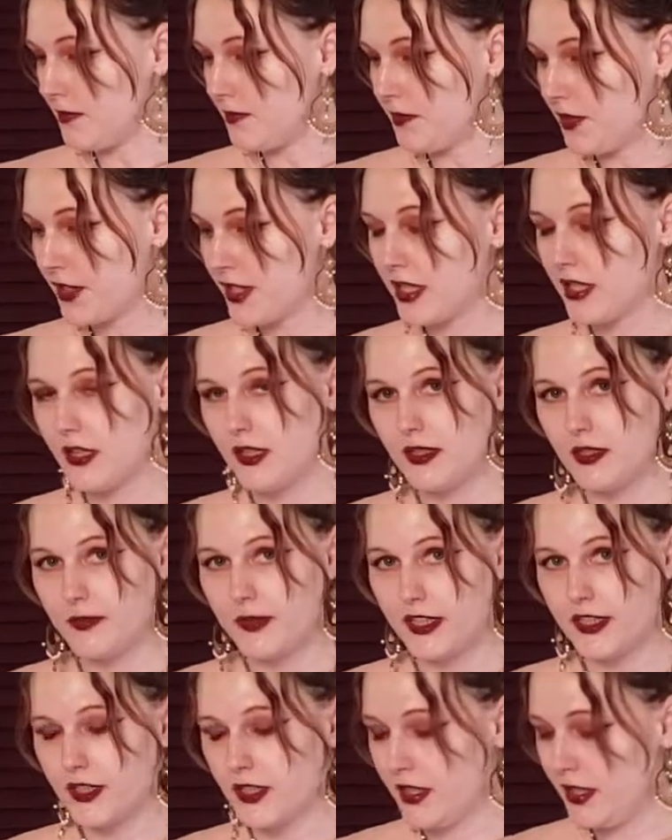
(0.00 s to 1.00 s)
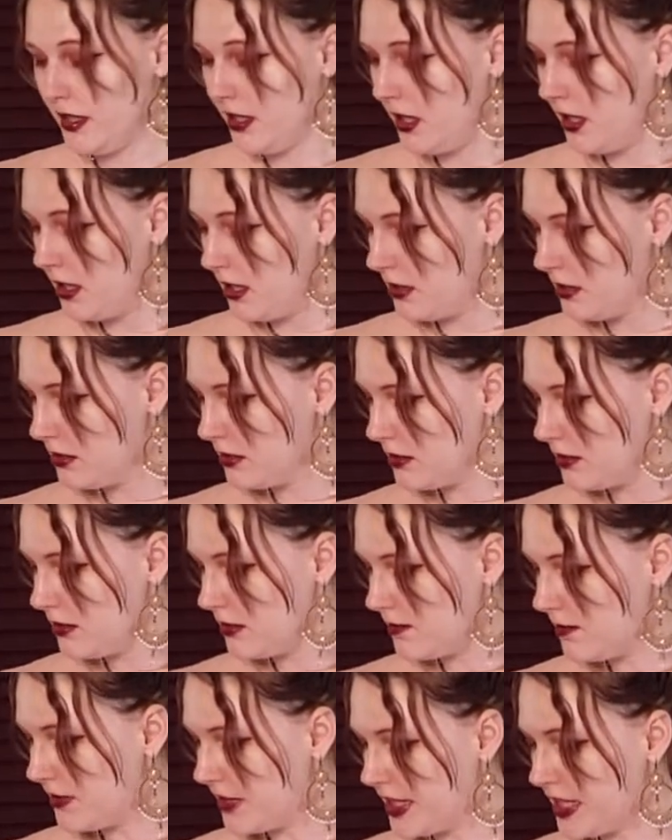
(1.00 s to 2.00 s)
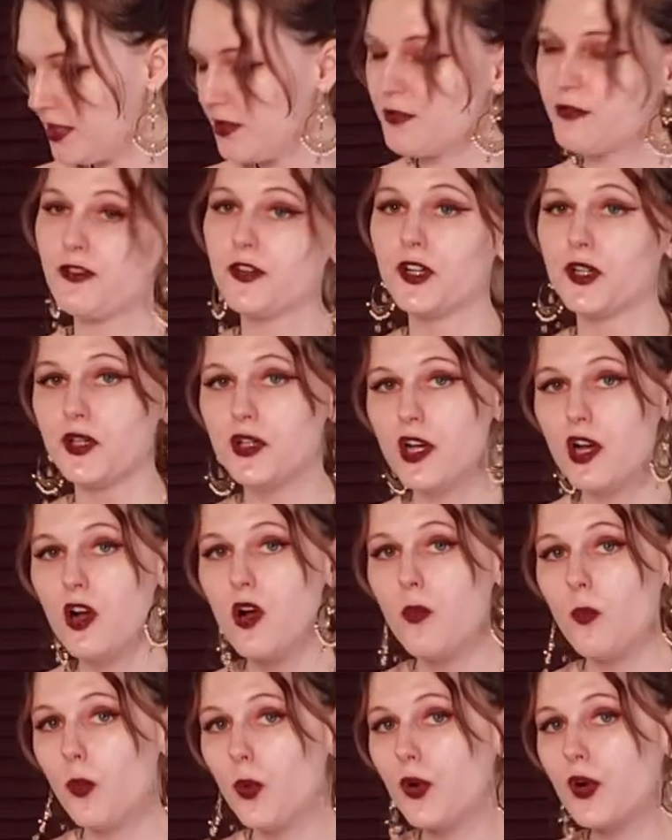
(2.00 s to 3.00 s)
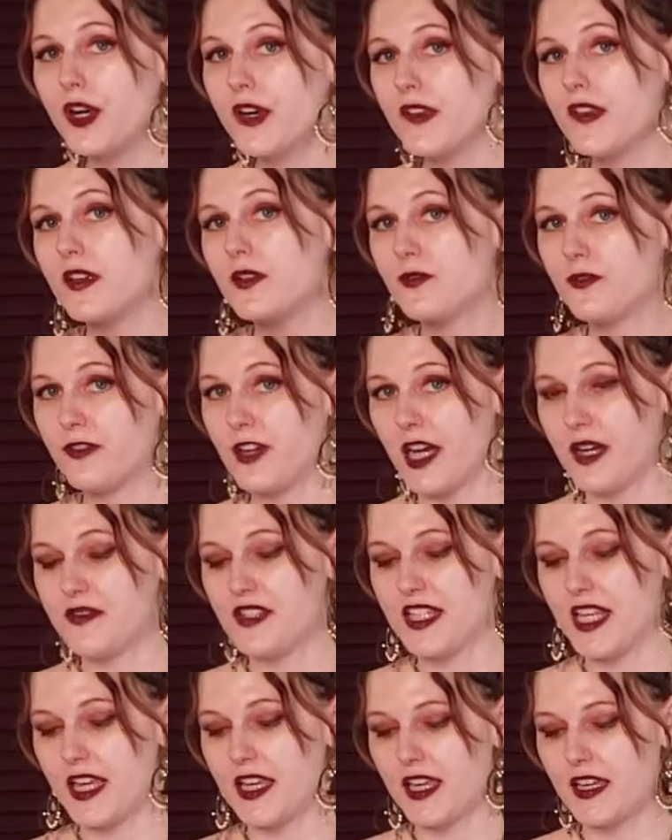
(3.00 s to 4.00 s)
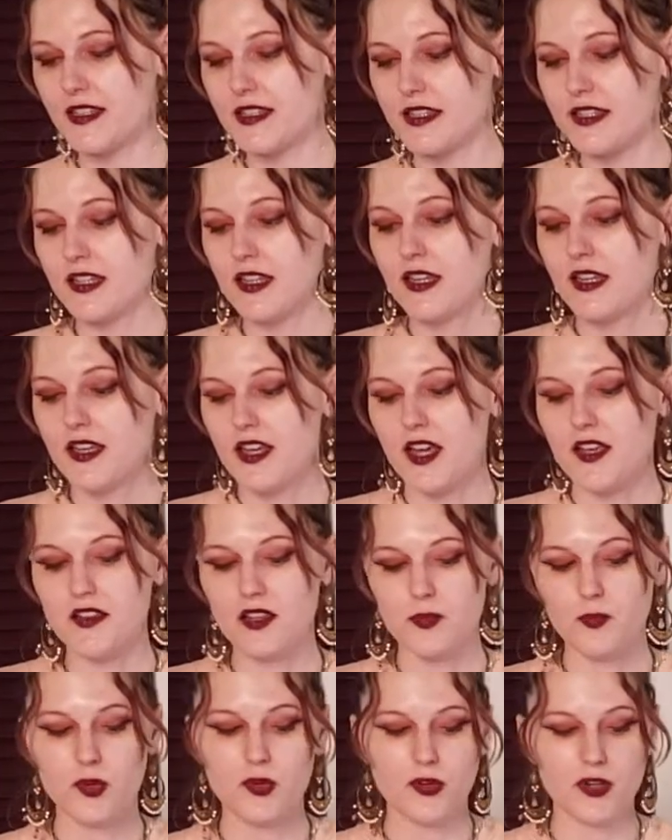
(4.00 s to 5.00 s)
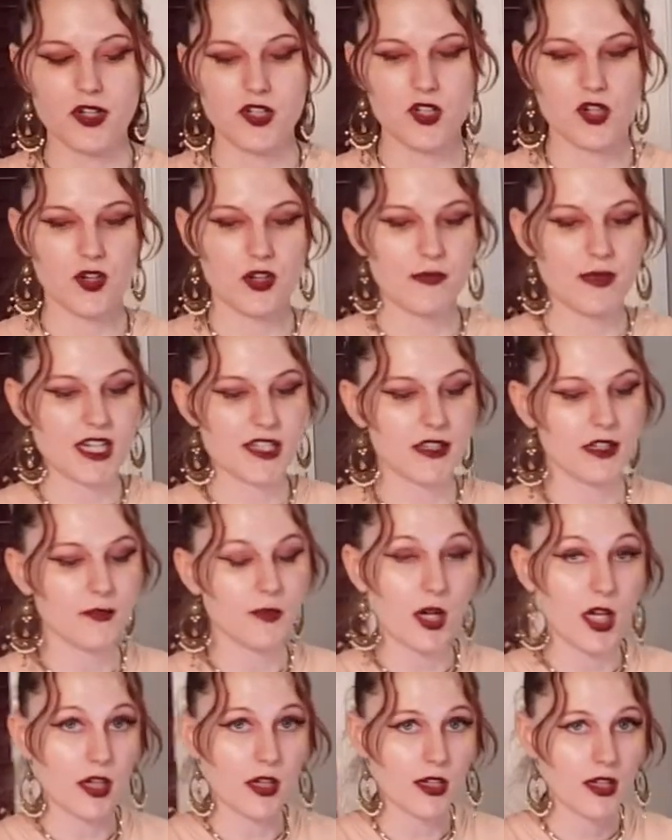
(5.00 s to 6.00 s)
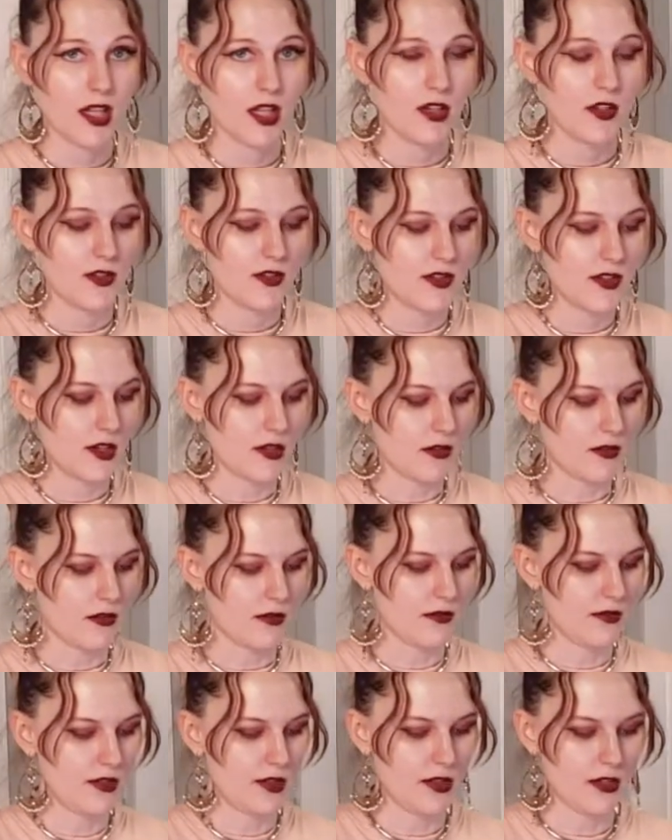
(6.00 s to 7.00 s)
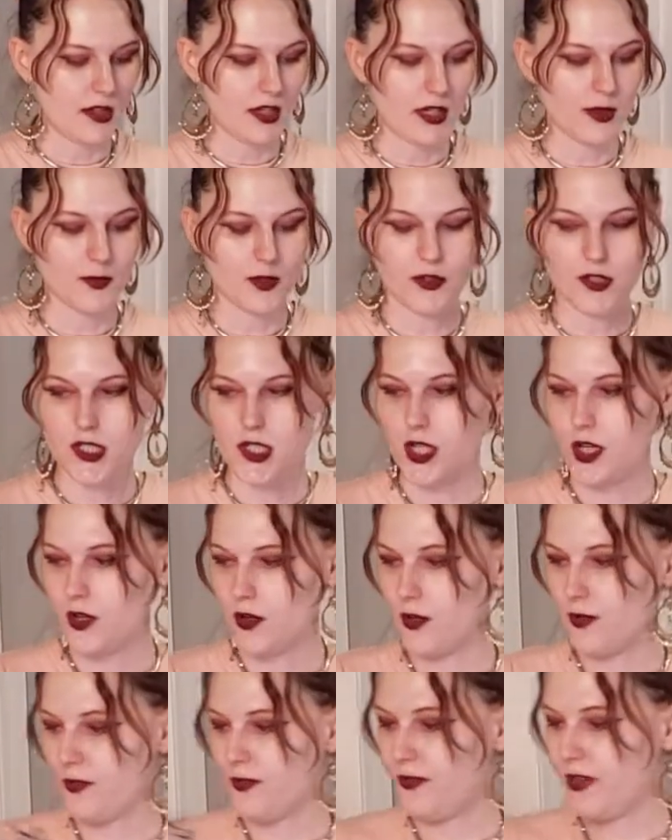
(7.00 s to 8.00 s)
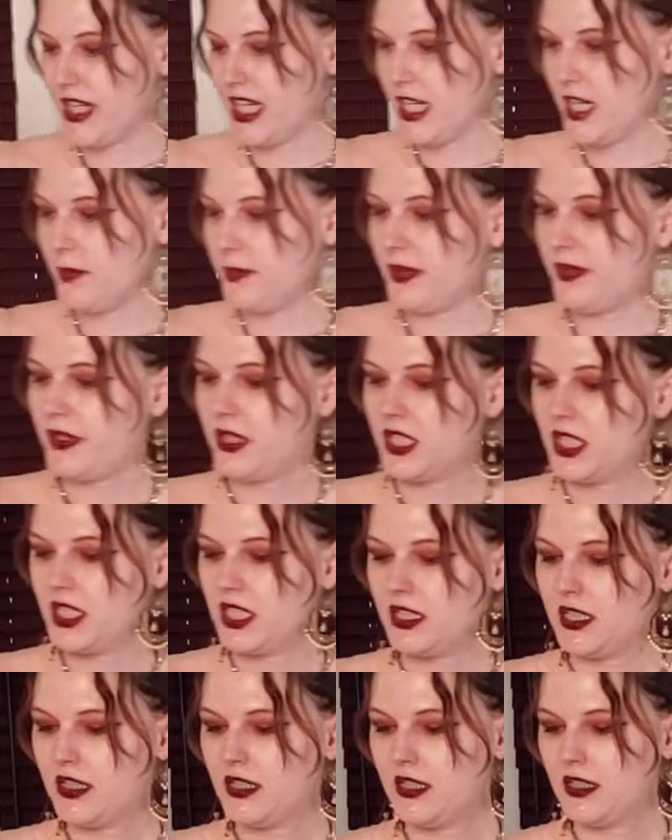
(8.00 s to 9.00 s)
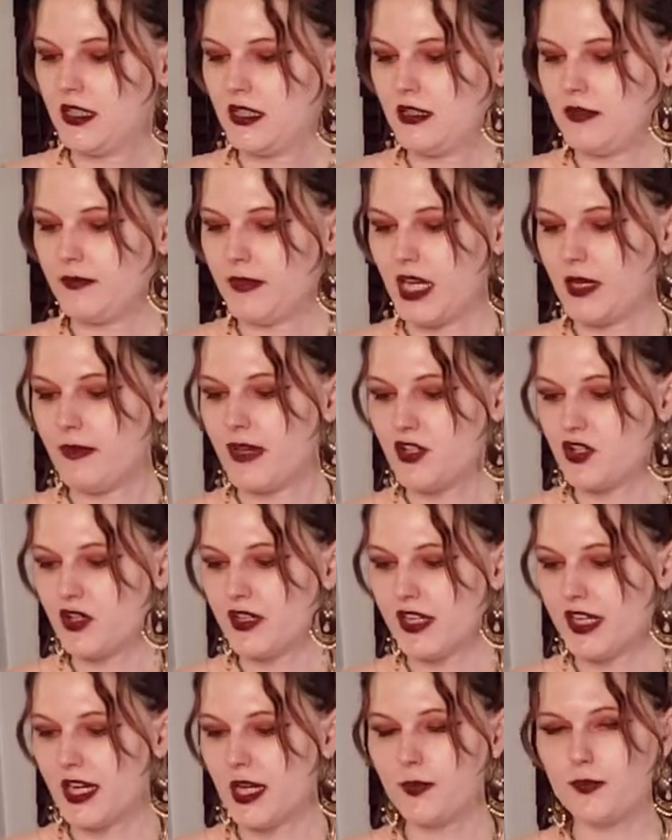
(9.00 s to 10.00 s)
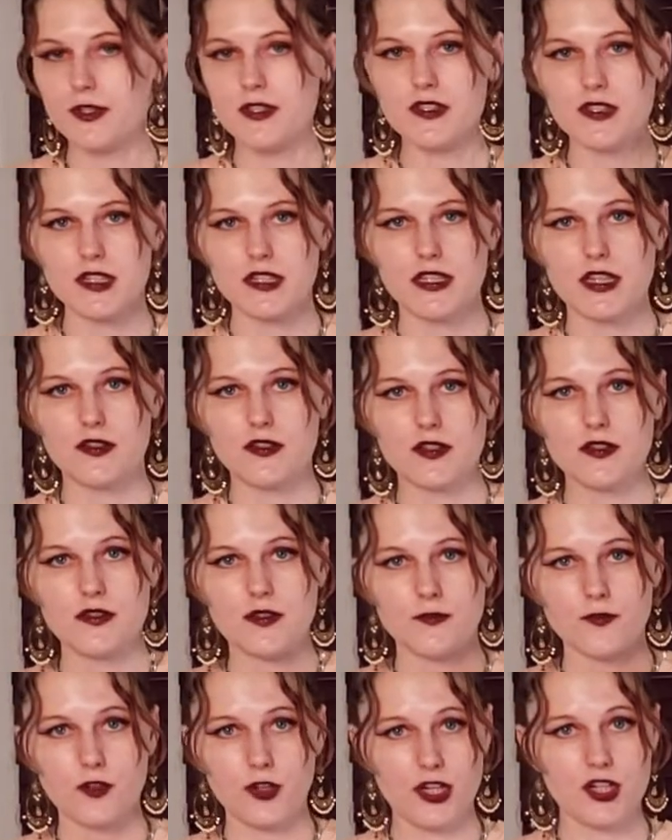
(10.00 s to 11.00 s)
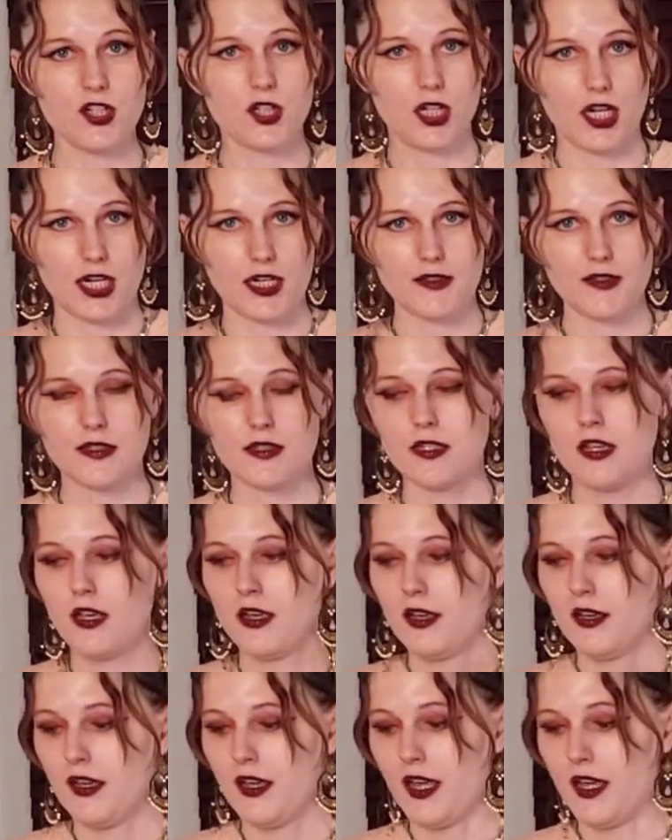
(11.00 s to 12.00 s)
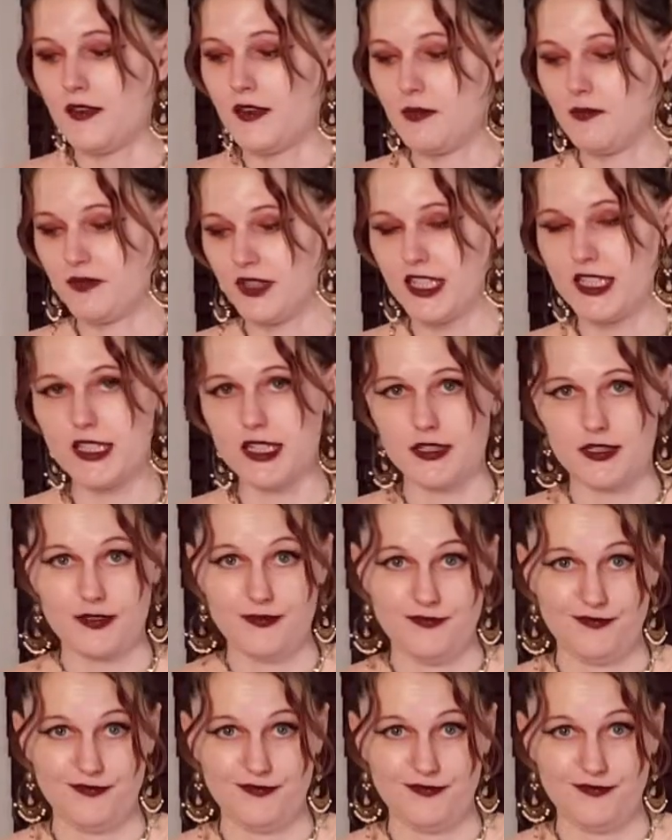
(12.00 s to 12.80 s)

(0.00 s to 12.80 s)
Put it all in the blender, blend for no more than 5 seconds, and then pour into your amazing mug. So I'm going to go fill up my measuring cup with 6 ounces of crushed ice and then blend it.